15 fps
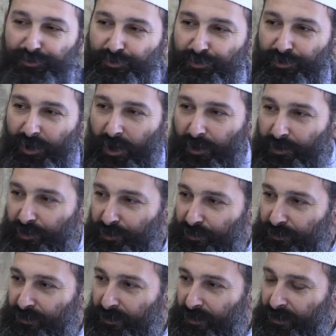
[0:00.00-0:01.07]
to
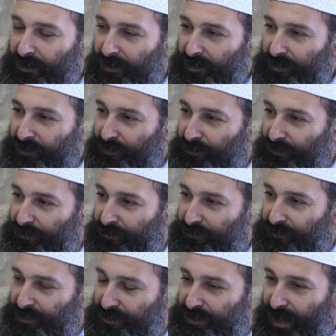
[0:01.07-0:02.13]
conquer your
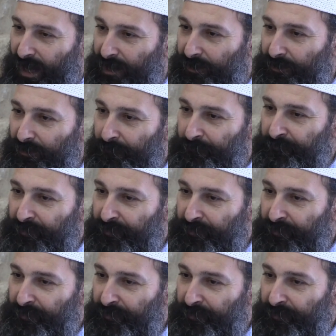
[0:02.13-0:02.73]
desire.